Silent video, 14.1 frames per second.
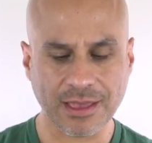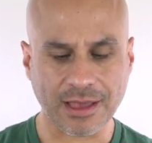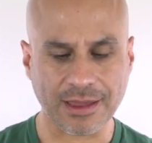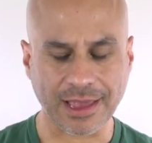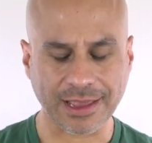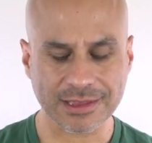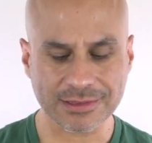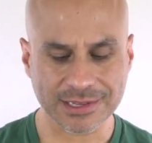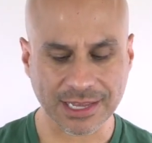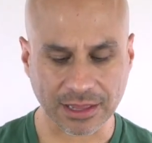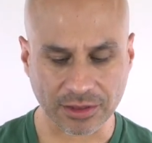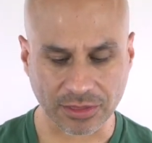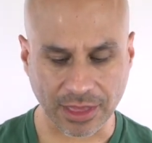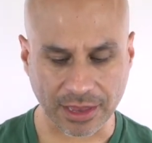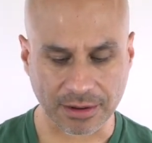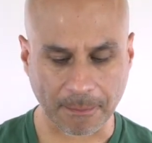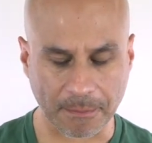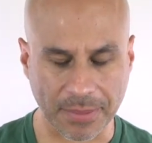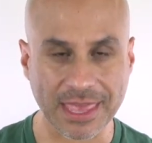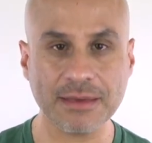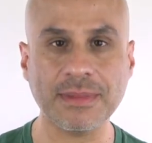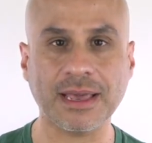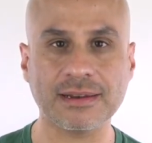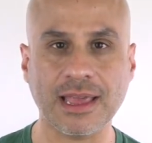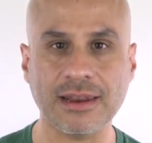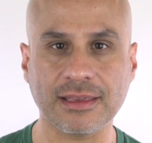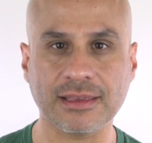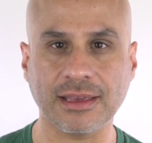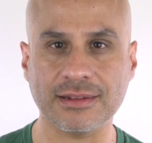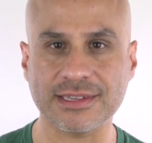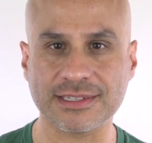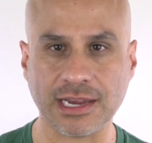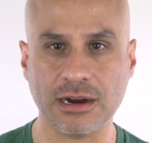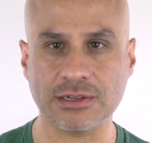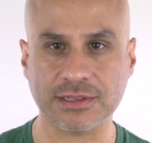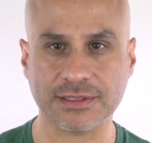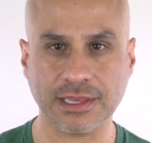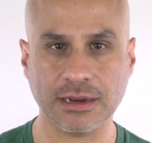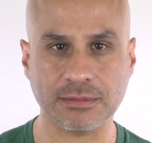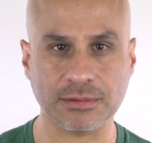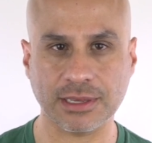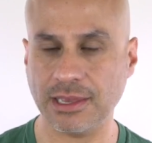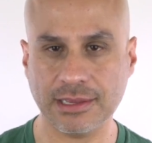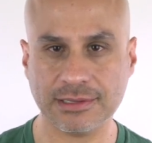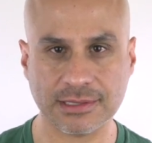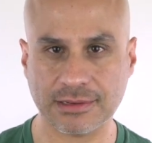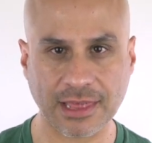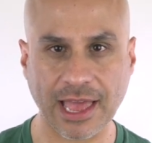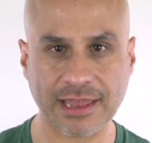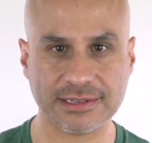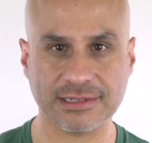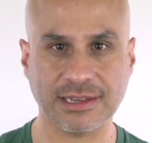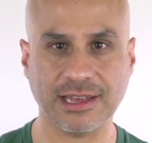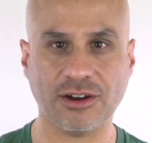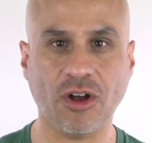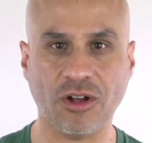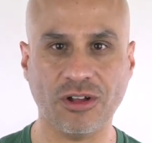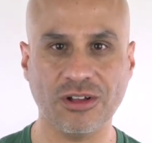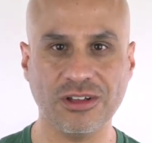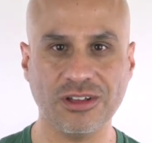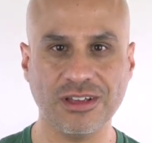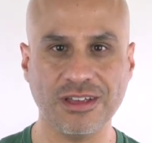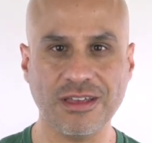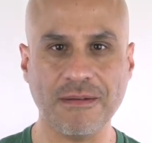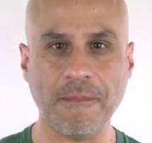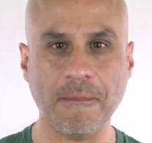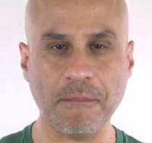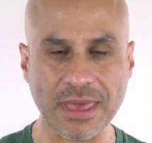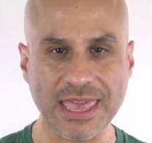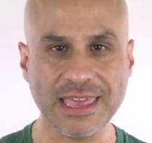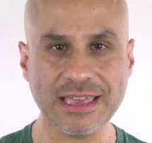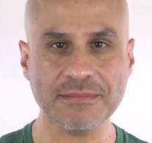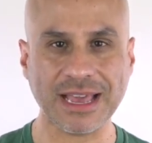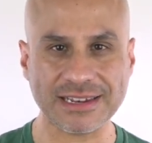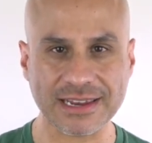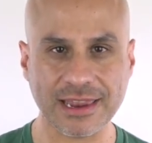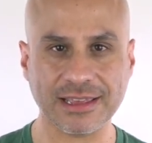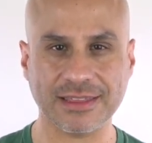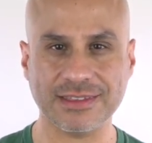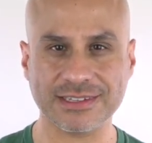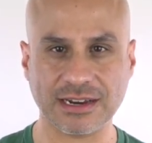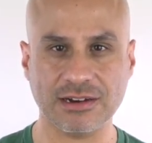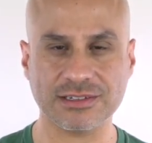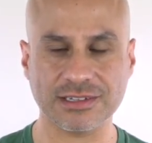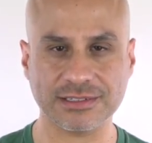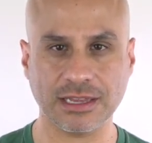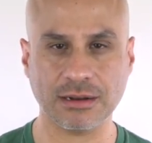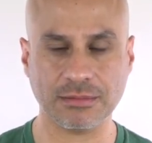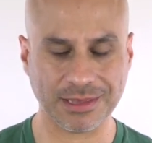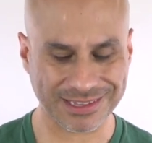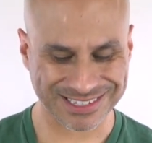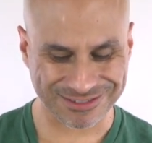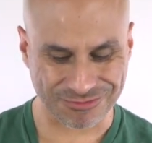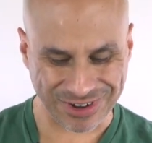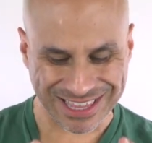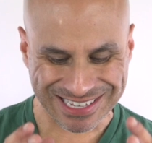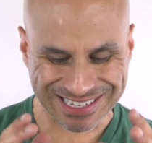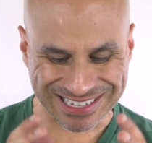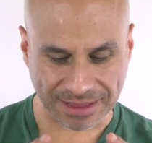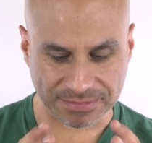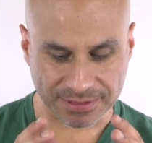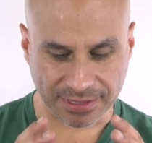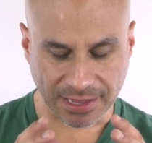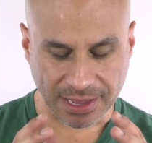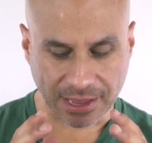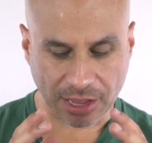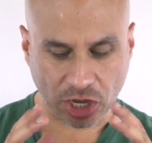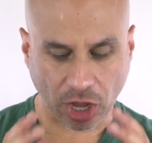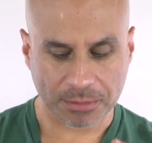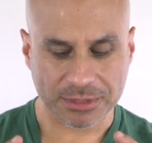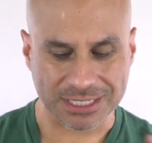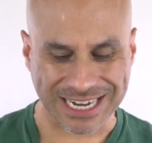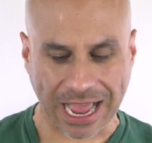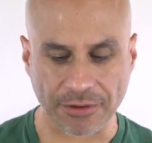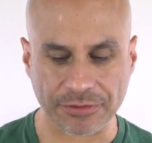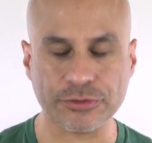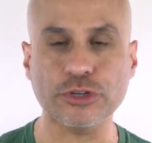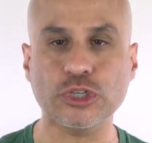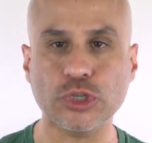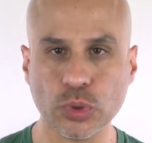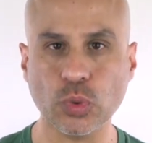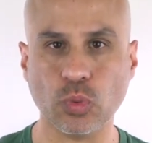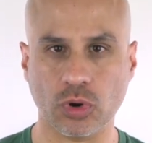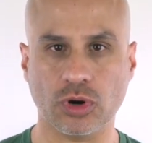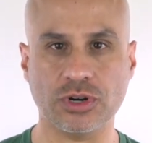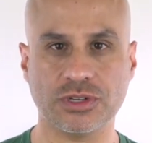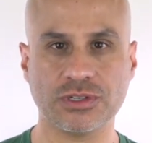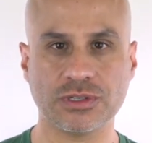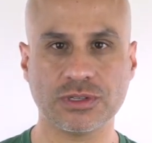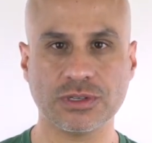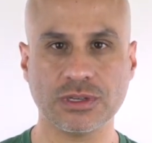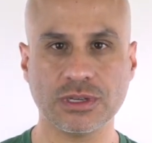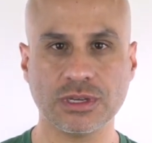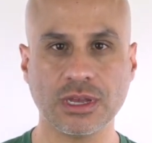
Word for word: And I can tell you that being magnetic and desired sustainably isn't that at all. Being magnetic and desired sustainably really steps, comes down to two words: